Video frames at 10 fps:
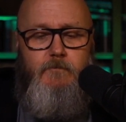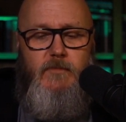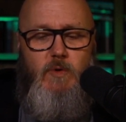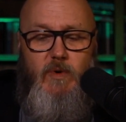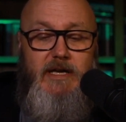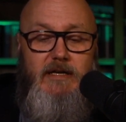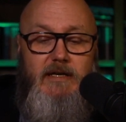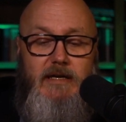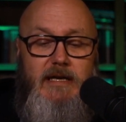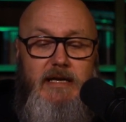We
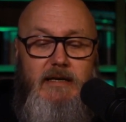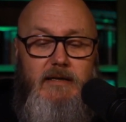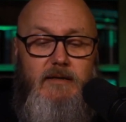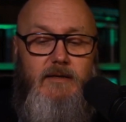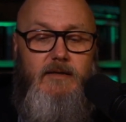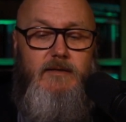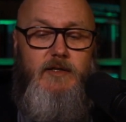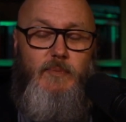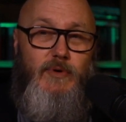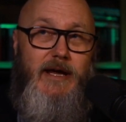need
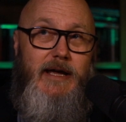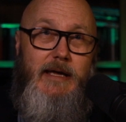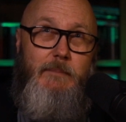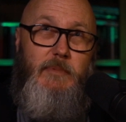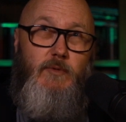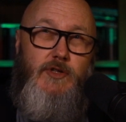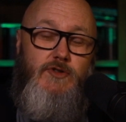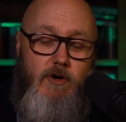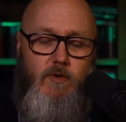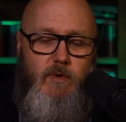to pray, but we
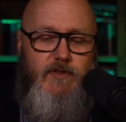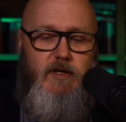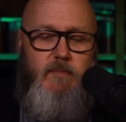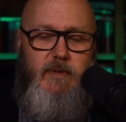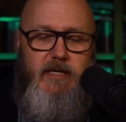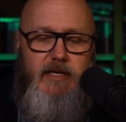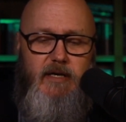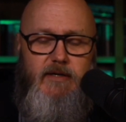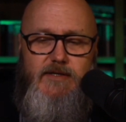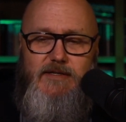struggle with it
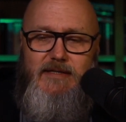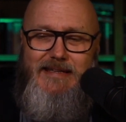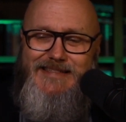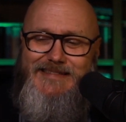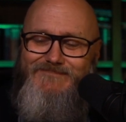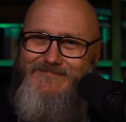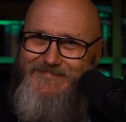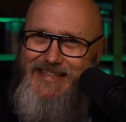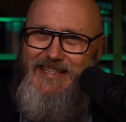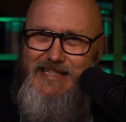because it's
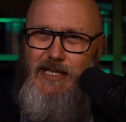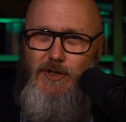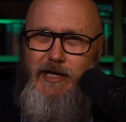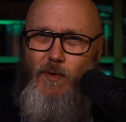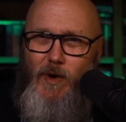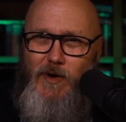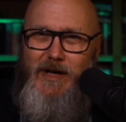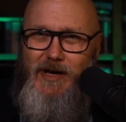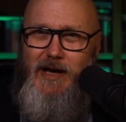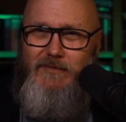essentially a
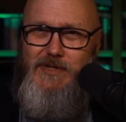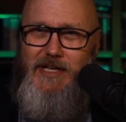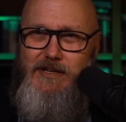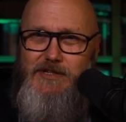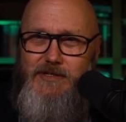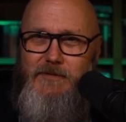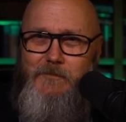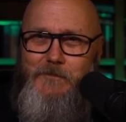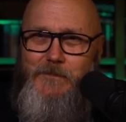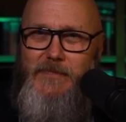one-way conversation,
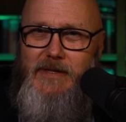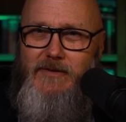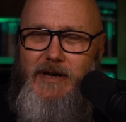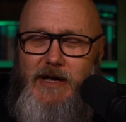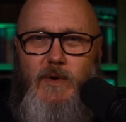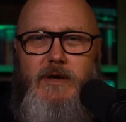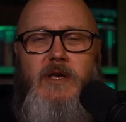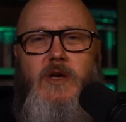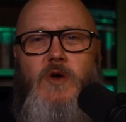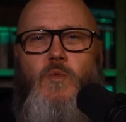right?
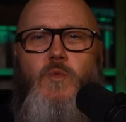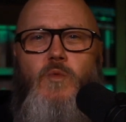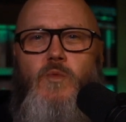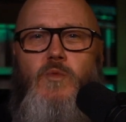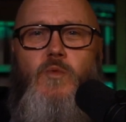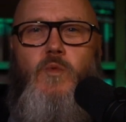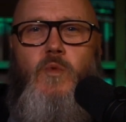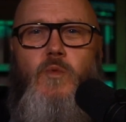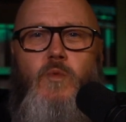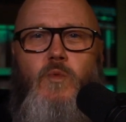
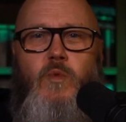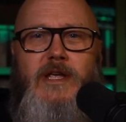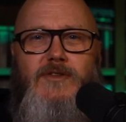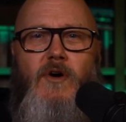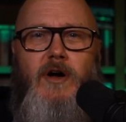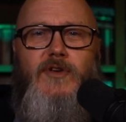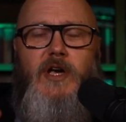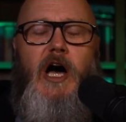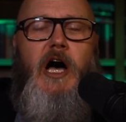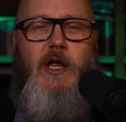We talk to
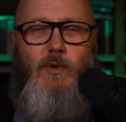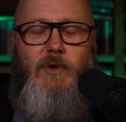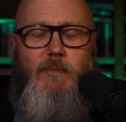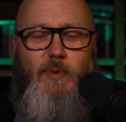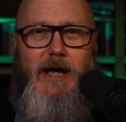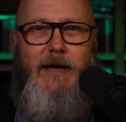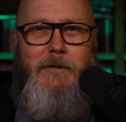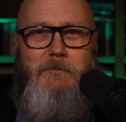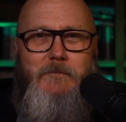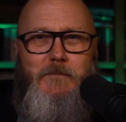God when we
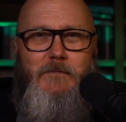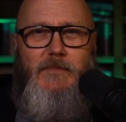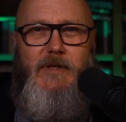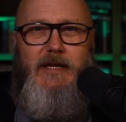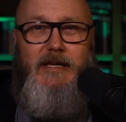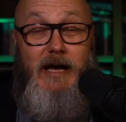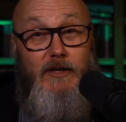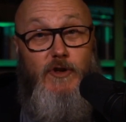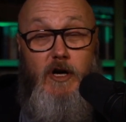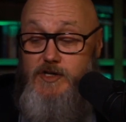pray, and
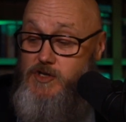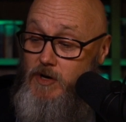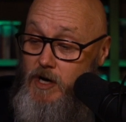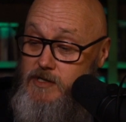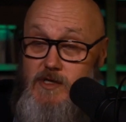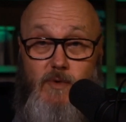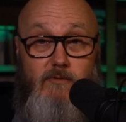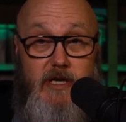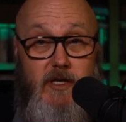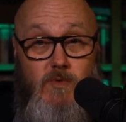God talks to us as we
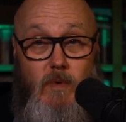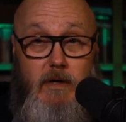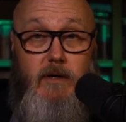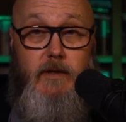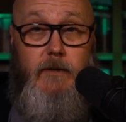read his word.